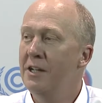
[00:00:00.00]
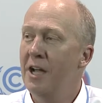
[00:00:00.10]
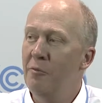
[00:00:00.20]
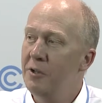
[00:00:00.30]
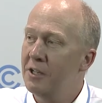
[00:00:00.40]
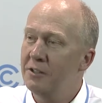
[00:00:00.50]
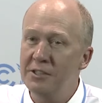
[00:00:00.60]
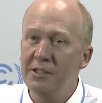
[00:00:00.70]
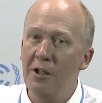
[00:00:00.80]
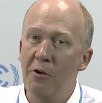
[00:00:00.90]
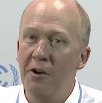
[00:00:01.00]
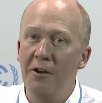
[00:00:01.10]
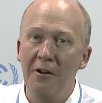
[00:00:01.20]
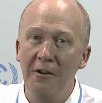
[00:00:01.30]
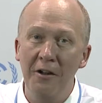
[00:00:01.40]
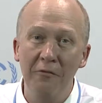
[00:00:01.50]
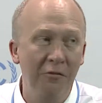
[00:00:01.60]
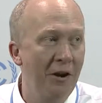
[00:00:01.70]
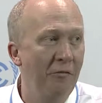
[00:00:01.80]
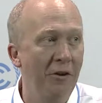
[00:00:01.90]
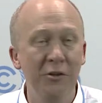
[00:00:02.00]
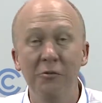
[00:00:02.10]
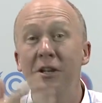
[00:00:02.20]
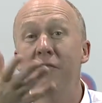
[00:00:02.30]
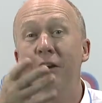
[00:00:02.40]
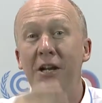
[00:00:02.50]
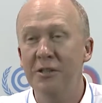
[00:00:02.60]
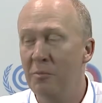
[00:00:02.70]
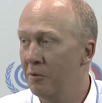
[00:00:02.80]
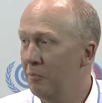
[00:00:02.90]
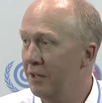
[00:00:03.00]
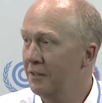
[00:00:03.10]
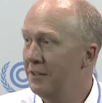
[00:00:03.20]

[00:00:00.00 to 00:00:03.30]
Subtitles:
And we can see that on and on and on forever, and you'll never catch up with me.